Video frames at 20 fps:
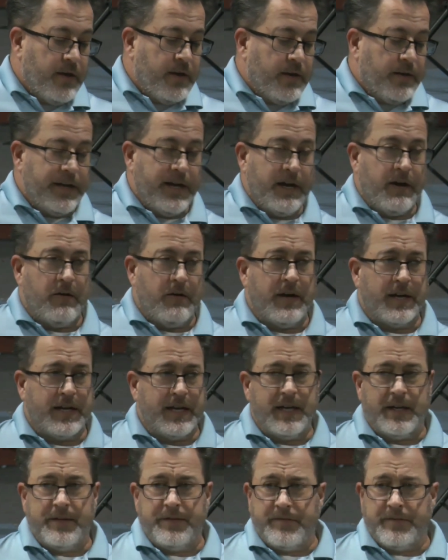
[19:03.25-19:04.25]
Now,
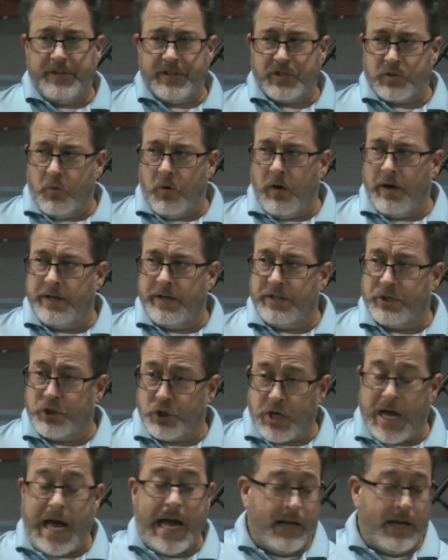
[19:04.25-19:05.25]
again, this one is
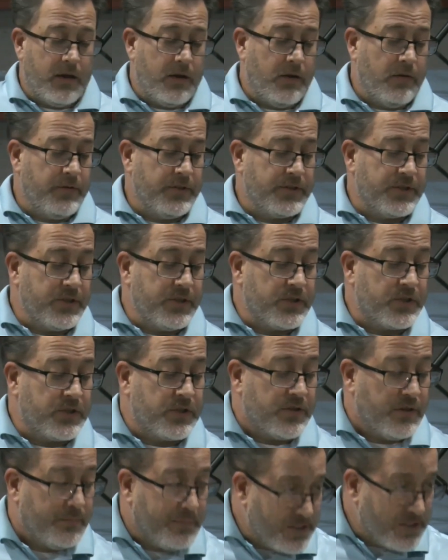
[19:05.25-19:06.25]
Shiloh. This is
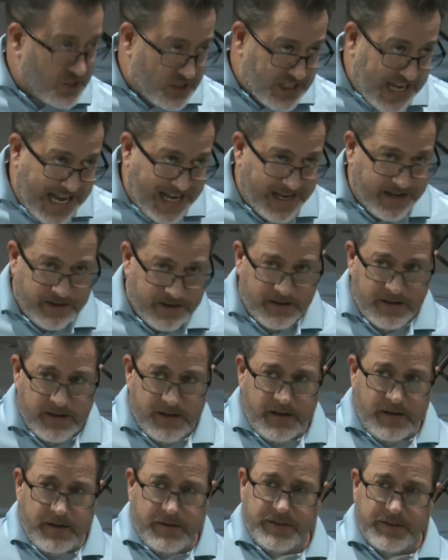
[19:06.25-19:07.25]
the Messiah.
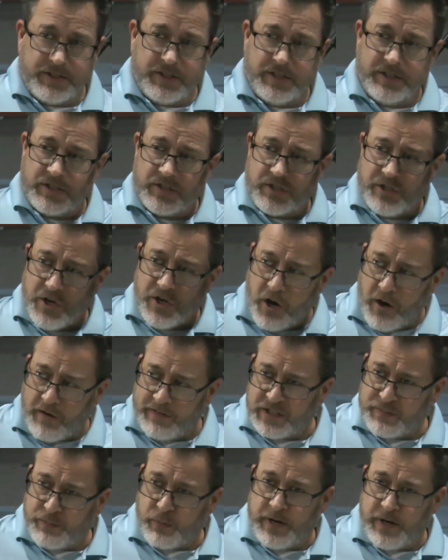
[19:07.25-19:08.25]
This is the
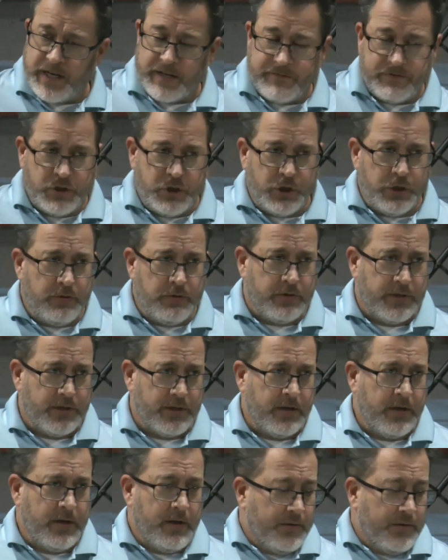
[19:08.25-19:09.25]
offspring of Judah
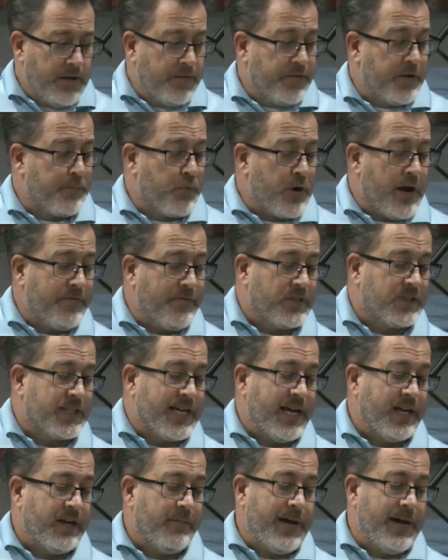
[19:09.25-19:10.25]
that they're
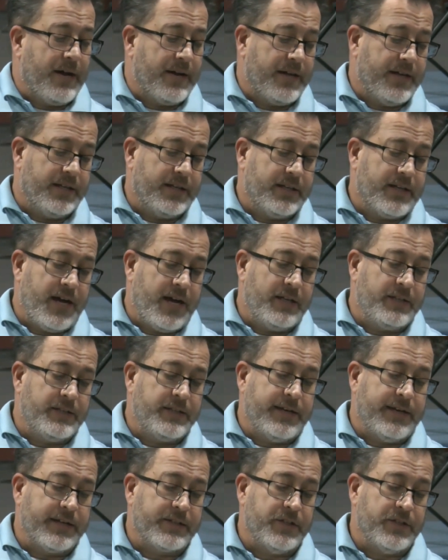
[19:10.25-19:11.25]
prophesying about in
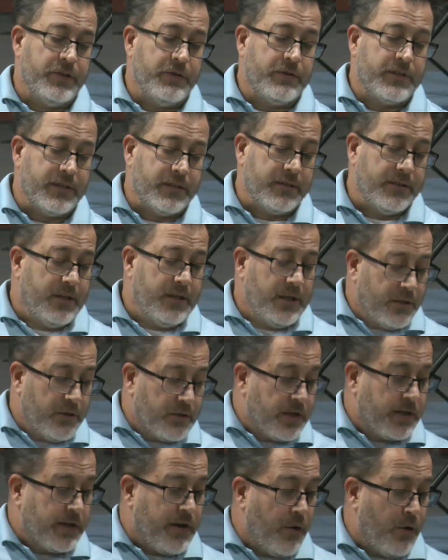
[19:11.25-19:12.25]
context. And you can
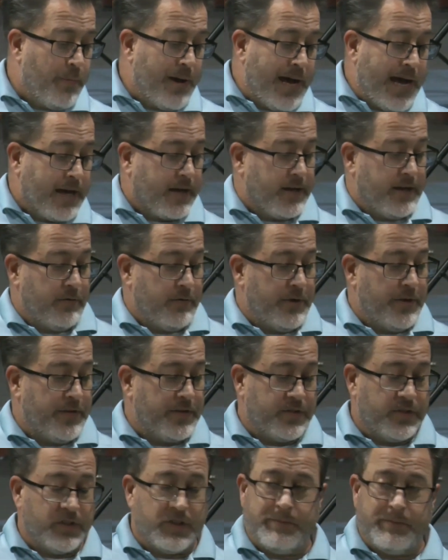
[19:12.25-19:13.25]
go back and read.
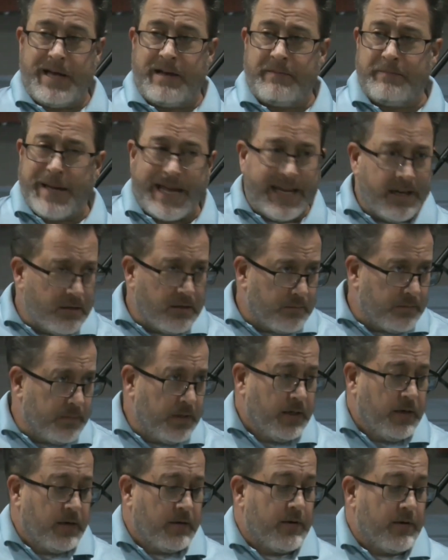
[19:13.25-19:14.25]
This is about Balaam,
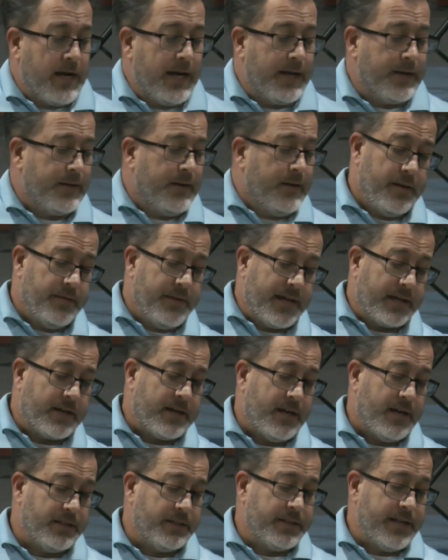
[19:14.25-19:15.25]
right, in that
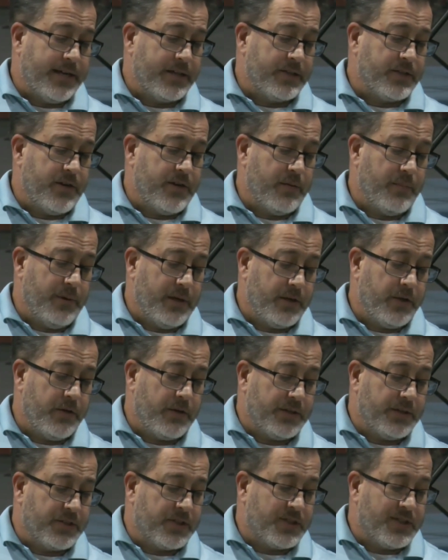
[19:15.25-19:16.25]
context there. But you
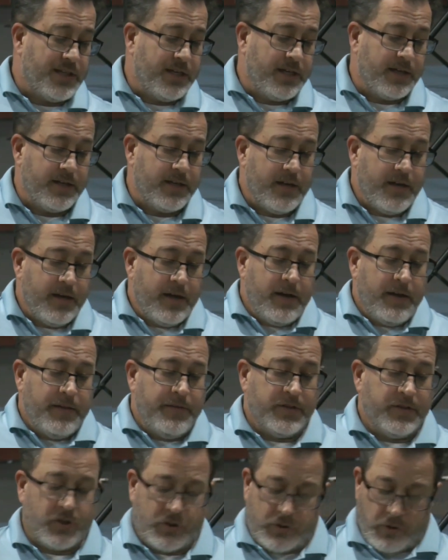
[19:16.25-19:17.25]
can see the
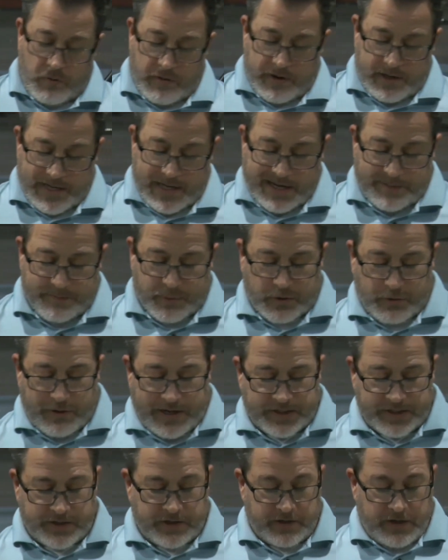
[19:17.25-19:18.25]
storyline
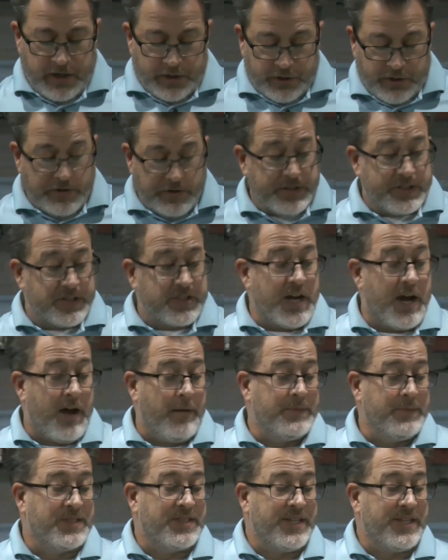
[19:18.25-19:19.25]
progress there. Turn to Psalm
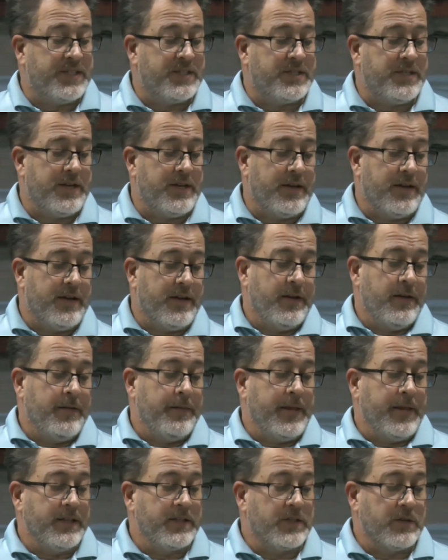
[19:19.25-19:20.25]
60.
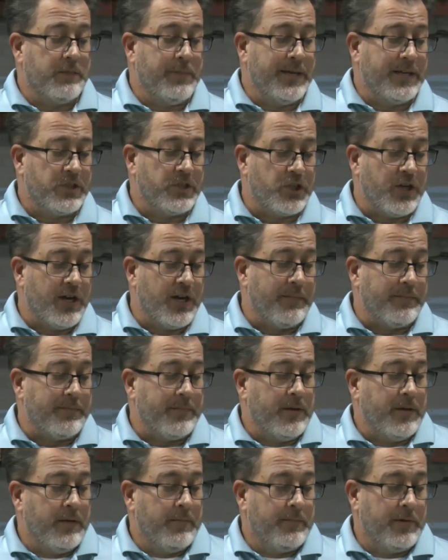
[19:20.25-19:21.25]
That's a big jump,
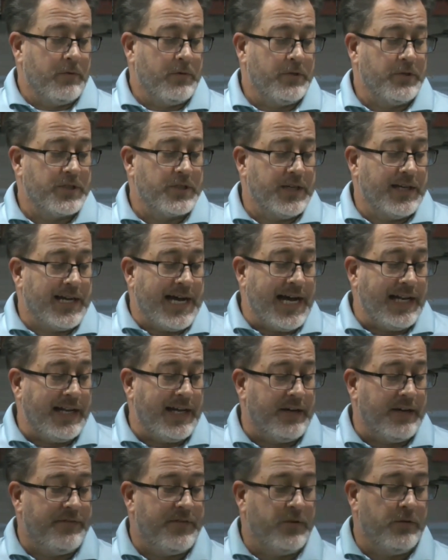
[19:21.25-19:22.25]
but we're just going to
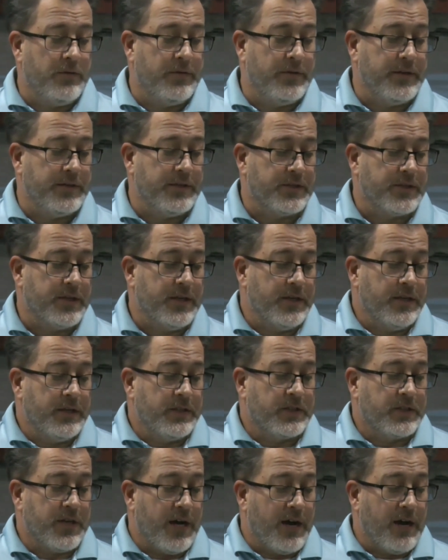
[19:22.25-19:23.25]
highlight a few of these.
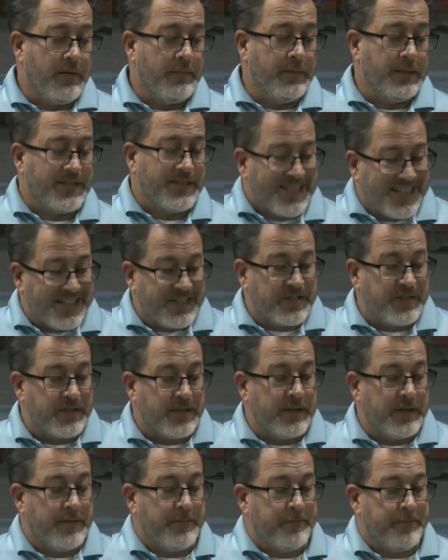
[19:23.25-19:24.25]
Psalm 60.
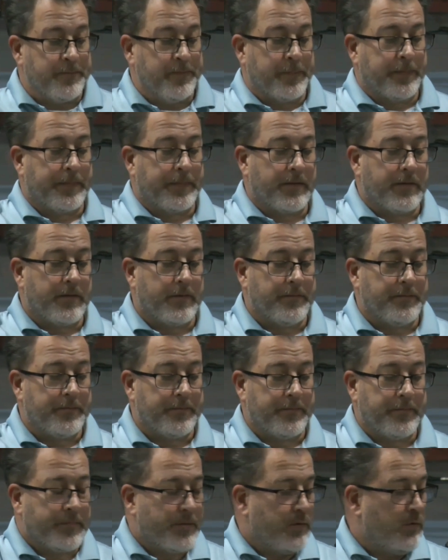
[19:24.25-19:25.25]

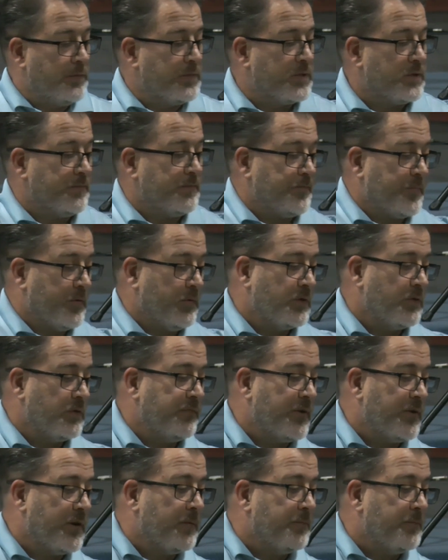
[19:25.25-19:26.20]
Whoops, went too far.